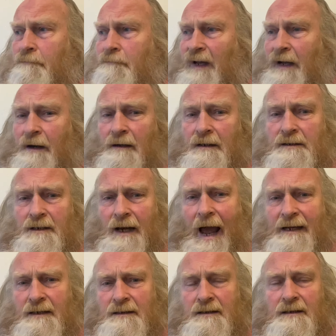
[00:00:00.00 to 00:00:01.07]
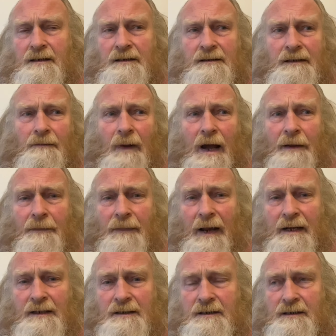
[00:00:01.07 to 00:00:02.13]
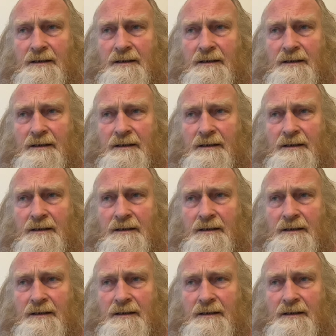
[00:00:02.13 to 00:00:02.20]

there is light in my place.